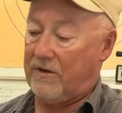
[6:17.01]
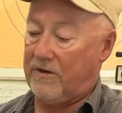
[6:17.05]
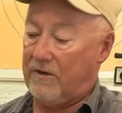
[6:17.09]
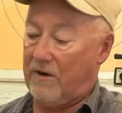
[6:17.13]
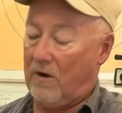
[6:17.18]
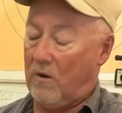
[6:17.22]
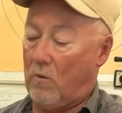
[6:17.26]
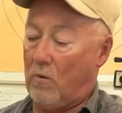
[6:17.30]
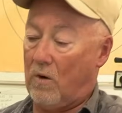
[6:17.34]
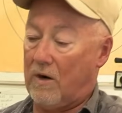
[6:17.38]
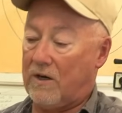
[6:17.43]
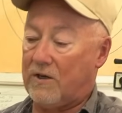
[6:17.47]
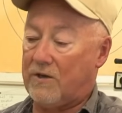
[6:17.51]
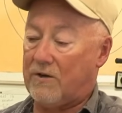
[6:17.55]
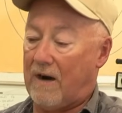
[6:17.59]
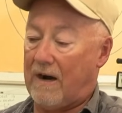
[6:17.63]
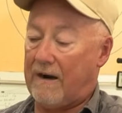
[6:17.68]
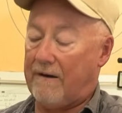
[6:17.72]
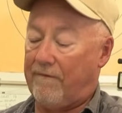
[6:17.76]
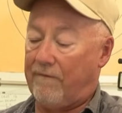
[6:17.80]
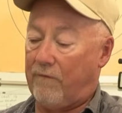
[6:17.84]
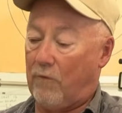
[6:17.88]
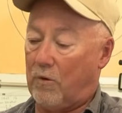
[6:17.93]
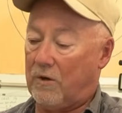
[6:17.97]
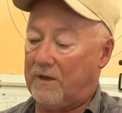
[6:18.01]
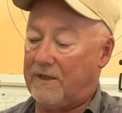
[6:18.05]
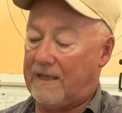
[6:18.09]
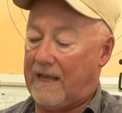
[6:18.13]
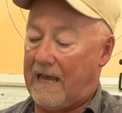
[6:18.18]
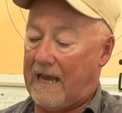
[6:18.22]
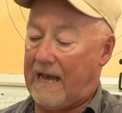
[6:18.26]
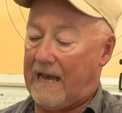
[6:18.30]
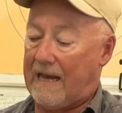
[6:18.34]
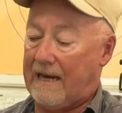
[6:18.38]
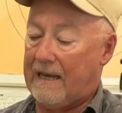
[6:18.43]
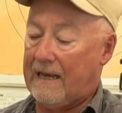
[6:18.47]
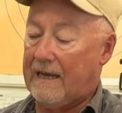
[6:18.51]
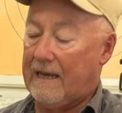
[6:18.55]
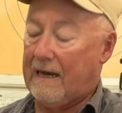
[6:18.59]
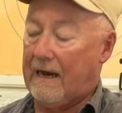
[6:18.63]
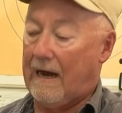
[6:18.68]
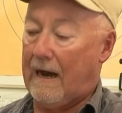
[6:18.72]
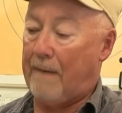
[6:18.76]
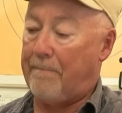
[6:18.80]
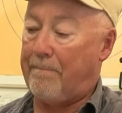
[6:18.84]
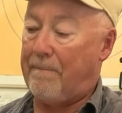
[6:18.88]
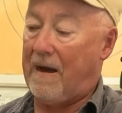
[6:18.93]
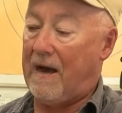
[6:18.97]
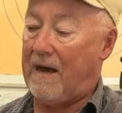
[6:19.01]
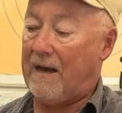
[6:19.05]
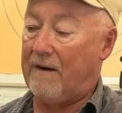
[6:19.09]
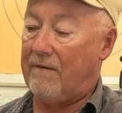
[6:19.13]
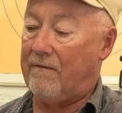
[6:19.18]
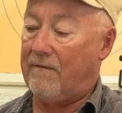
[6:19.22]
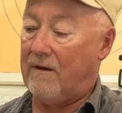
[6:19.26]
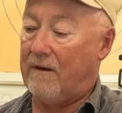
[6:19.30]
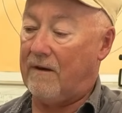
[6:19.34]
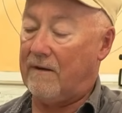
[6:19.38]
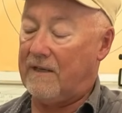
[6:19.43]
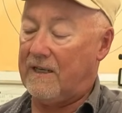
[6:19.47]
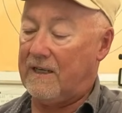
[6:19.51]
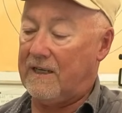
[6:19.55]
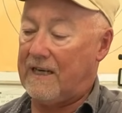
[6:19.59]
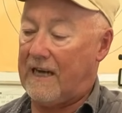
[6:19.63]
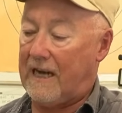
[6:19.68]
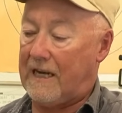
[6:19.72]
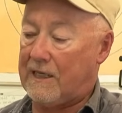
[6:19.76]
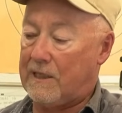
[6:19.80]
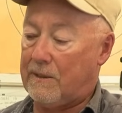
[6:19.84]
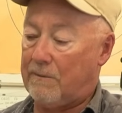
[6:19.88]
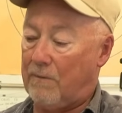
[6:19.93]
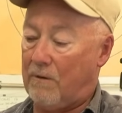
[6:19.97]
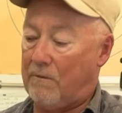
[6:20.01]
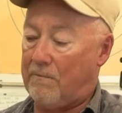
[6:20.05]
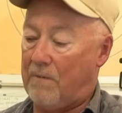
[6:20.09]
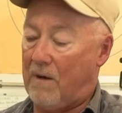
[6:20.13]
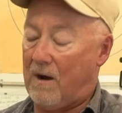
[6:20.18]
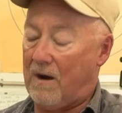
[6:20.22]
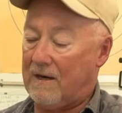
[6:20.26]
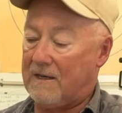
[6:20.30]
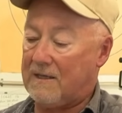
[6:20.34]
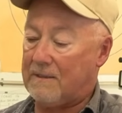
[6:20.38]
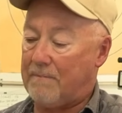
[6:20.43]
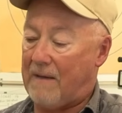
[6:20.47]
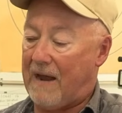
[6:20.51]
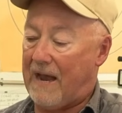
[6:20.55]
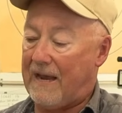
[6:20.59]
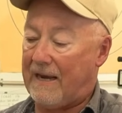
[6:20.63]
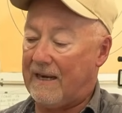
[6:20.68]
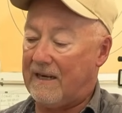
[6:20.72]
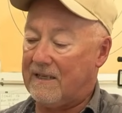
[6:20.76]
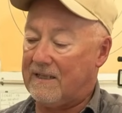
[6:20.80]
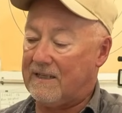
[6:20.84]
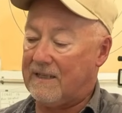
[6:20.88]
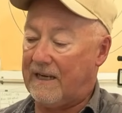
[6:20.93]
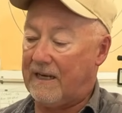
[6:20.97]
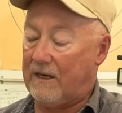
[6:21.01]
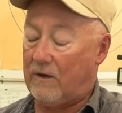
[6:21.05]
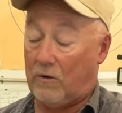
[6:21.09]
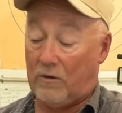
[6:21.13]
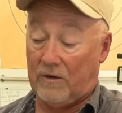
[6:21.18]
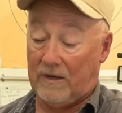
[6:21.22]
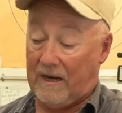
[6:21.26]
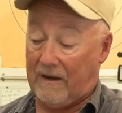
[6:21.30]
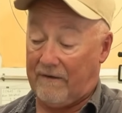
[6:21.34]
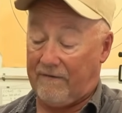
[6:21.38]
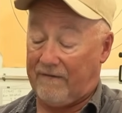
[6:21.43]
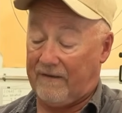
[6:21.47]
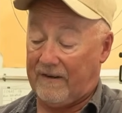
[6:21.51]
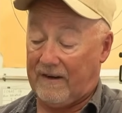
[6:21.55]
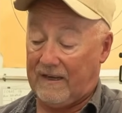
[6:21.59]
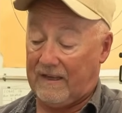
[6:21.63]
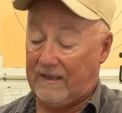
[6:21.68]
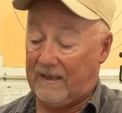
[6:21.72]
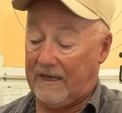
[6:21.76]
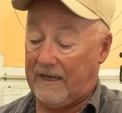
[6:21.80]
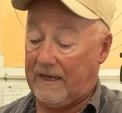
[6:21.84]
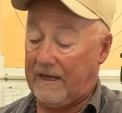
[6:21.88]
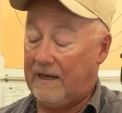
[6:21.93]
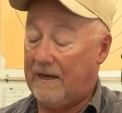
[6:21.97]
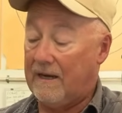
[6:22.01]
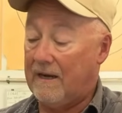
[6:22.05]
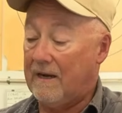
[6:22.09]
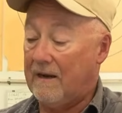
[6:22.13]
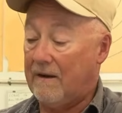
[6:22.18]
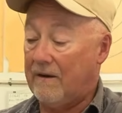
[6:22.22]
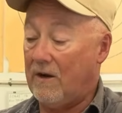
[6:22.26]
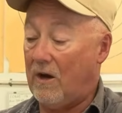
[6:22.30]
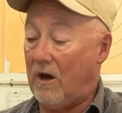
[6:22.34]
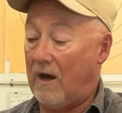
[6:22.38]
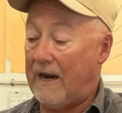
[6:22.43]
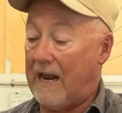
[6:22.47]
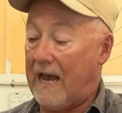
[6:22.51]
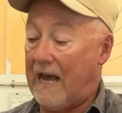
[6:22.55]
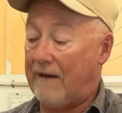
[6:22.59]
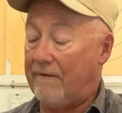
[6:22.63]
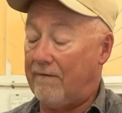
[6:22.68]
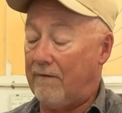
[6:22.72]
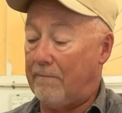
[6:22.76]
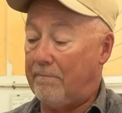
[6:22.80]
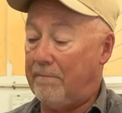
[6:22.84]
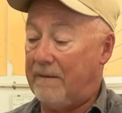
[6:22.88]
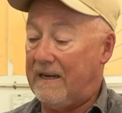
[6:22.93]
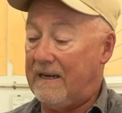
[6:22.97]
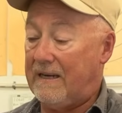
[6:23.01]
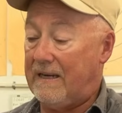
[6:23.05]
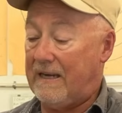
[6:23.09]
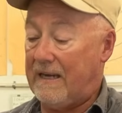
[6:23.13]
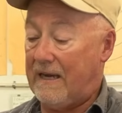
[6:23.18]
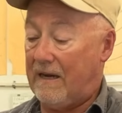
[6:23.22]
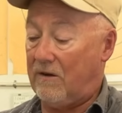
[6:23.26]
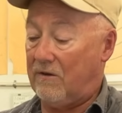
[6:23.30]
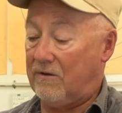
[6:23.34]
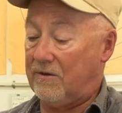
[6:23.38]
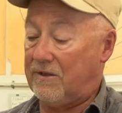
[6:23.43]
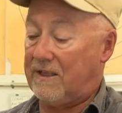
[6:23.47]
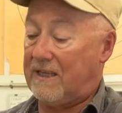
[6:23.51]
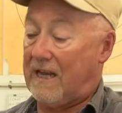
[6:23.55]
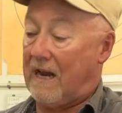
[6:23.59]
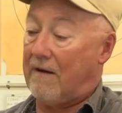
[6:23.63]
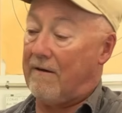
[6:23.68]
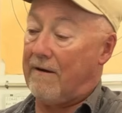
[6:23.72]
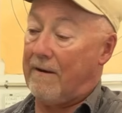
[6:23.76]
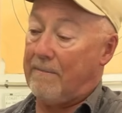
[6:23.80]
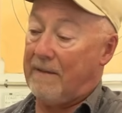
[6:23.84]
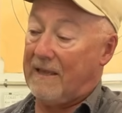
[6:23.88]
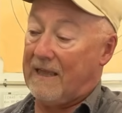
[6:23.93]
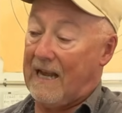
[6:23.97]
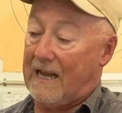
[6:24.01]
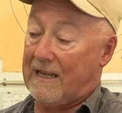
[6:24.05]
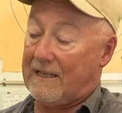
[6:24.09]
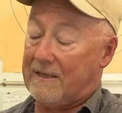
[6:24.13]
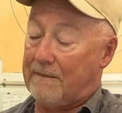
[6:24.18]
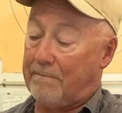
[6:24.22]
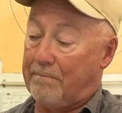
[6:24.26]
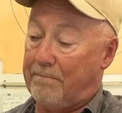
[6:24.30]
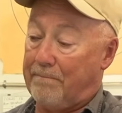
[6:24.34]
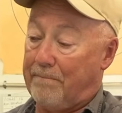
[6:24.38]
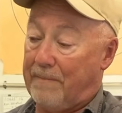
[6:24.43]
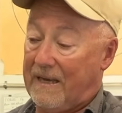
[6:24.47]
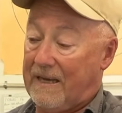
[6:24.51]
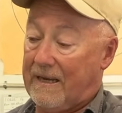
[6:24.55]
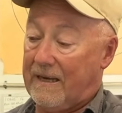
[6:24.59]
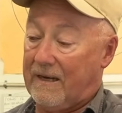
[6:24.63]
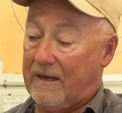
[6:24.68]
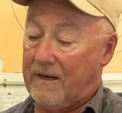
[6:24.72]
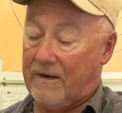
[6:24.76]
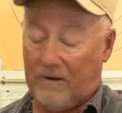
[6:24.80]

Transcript: You don't want to try to force that up out of a detachable box magazine, or definitely not out of a BDL style. I mean, that's a big